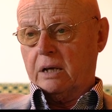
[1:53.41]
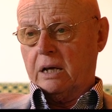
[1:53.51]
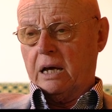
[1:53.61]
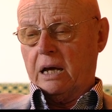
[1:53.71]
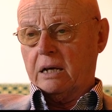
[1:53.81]

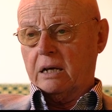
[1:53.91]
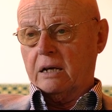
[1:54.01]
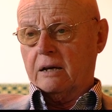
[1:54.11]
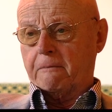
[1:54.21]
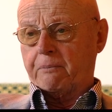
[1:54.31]

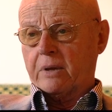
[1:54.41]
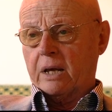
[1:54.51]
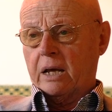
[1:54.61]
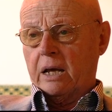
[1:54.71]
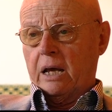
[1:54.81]

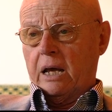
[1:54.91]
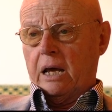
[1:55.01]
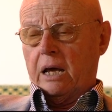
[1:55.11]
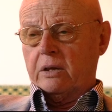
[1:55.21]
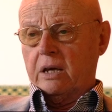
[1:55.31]

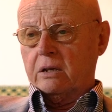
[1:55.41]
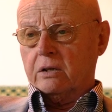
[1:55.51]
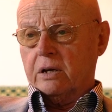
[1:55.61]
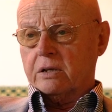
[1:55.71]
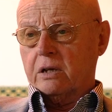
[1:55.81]
And
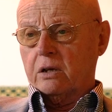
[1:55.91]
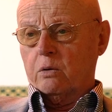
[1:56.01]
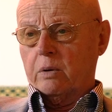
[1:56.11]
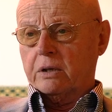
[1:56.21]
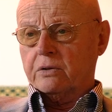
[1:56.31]
the
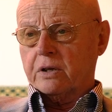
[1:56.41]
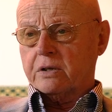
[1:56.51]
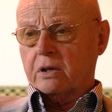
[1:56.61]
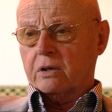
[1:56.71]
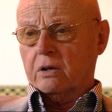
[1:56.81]
new
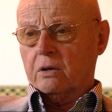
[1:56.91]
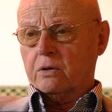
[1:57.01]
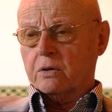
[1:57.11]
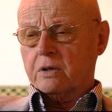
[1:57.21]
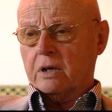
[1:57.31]
interest in
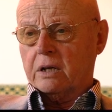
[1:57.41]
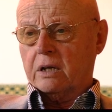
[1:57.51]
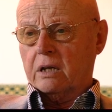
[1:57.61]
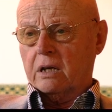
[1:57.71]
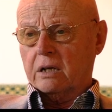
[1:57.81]
culture
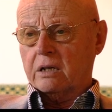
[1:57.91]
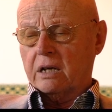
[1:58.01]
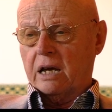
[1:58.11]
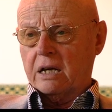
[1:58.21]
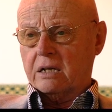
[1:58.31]
started in the
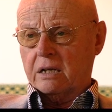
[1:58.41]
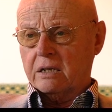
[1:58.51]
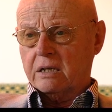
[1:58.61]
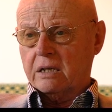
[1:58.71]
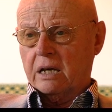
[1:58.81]

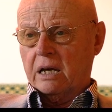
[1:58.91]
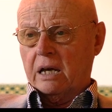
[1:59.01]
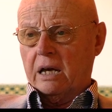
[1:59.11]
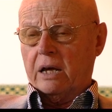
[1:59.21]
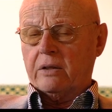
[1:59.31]
1980s,
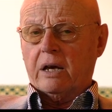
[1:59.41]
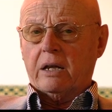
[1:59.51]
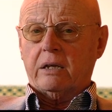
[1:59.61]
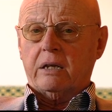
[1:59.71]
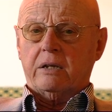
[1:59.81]
and
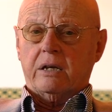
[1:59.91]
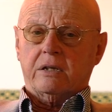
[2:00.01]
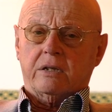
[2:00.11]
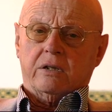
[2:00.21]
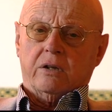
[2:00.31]
then this